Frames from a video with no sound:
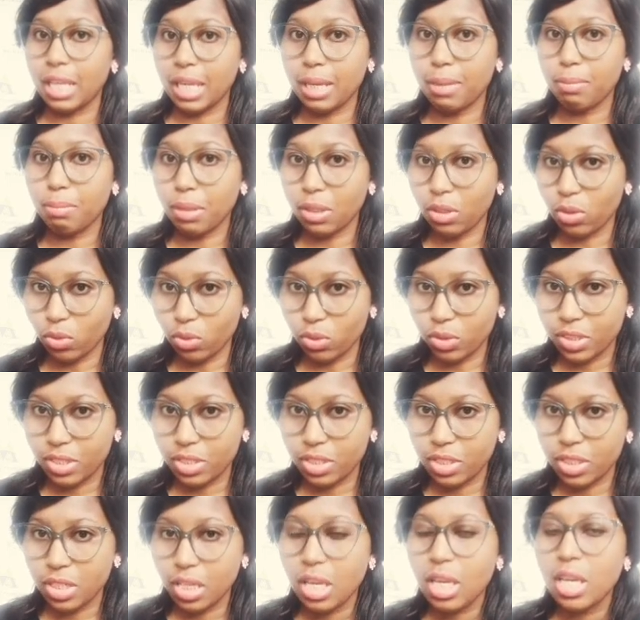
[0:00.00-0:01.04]
labor laws.
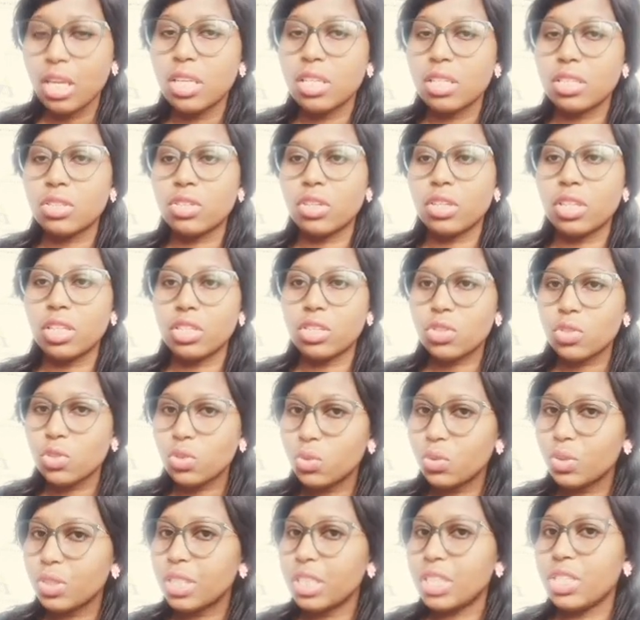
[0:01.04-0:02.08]
So the
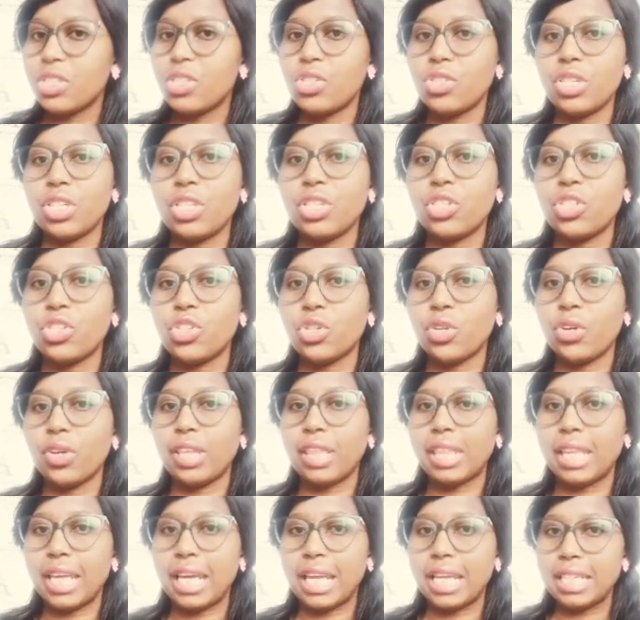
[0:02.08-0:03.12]
school needs to
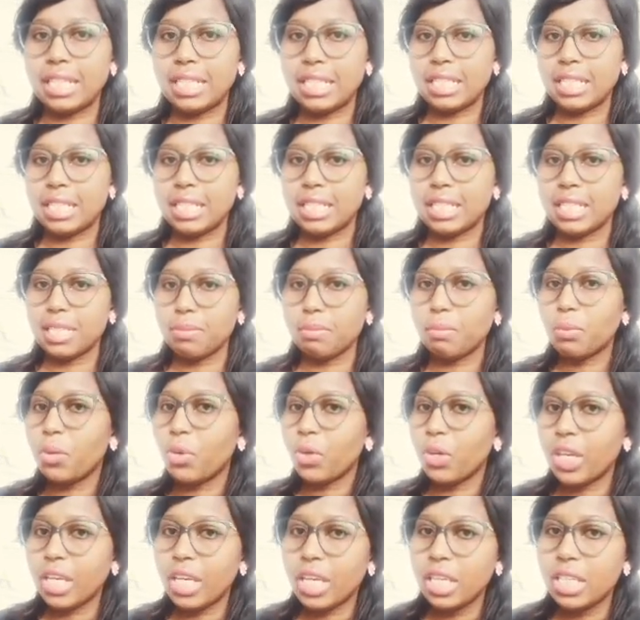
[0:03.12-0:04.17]
ensure that its
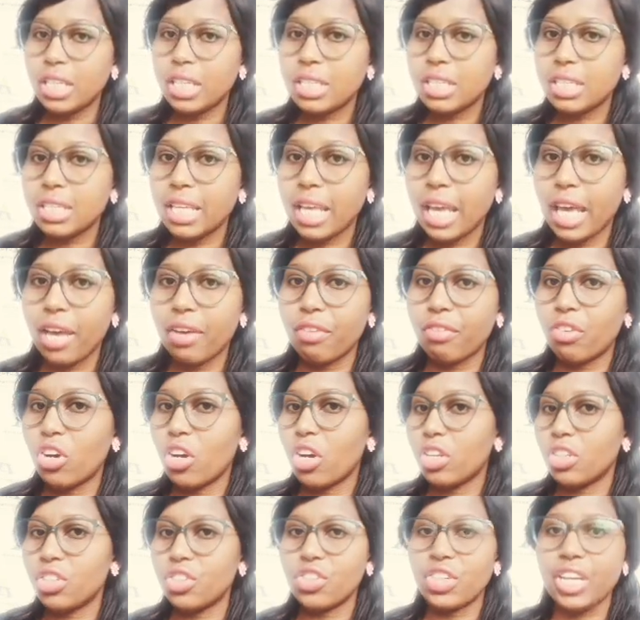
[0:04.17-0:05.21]
employees have
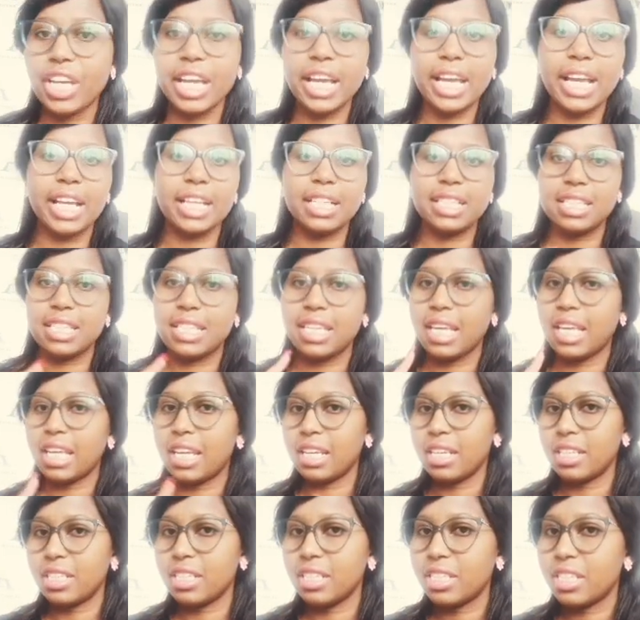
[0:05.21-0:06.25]
contracts,
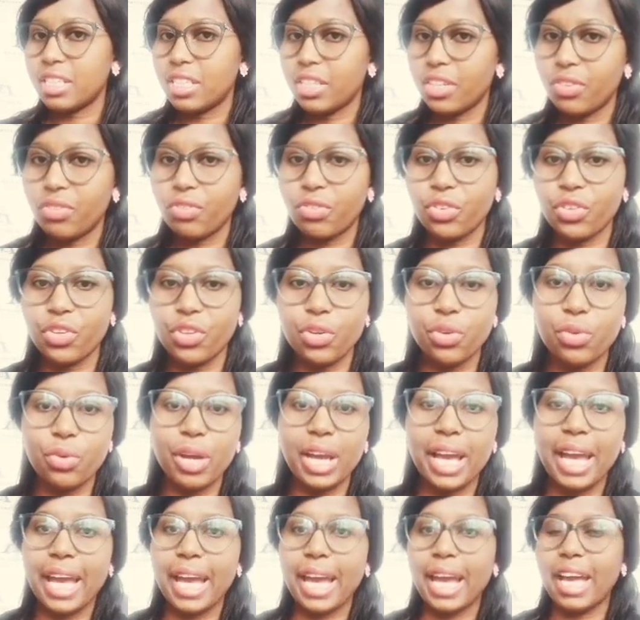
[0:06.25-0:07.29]
they're registered for
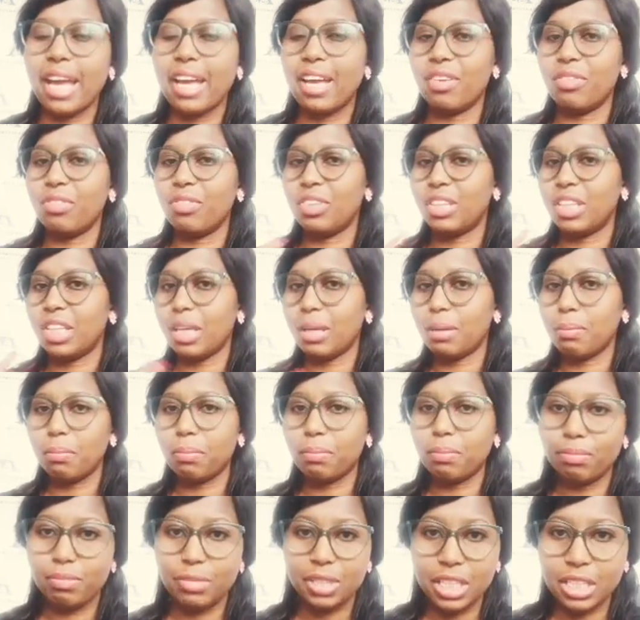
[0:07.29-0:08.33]
UIF, that
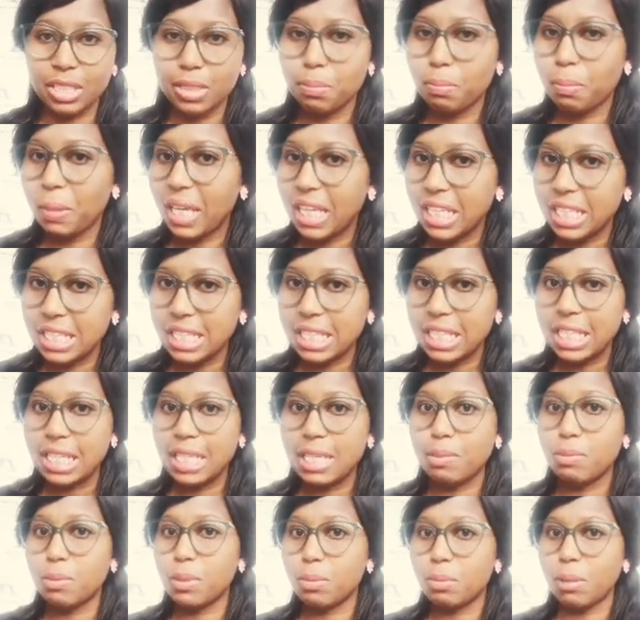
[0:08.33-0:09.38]
there's pay
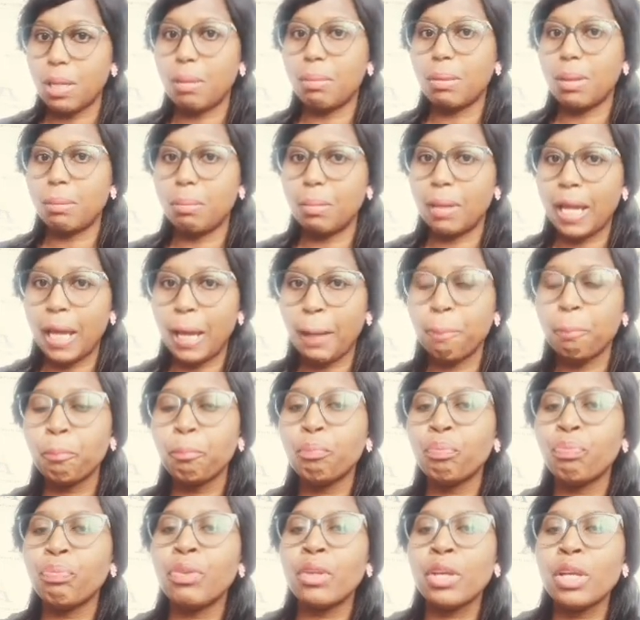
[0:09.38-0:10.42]
slips, blah blah blah,
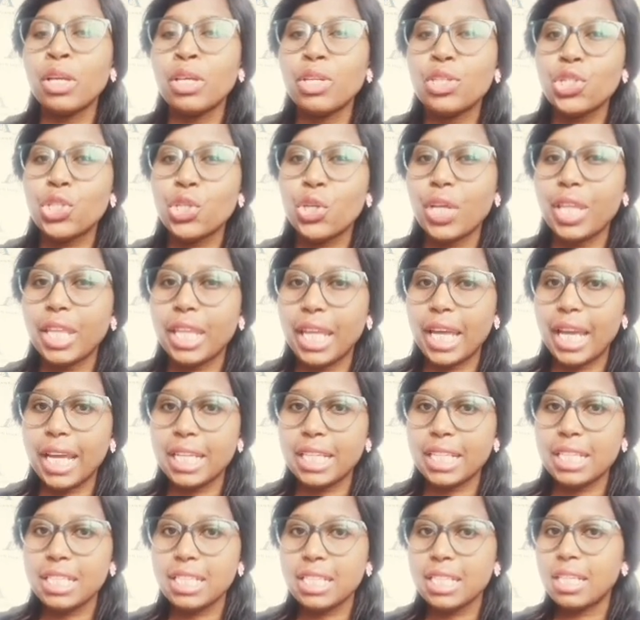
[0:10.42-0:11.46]
so
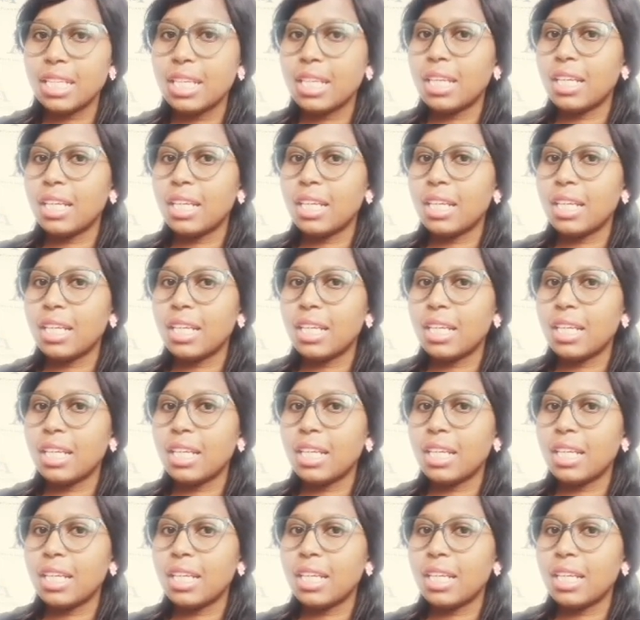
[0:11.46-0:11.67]
that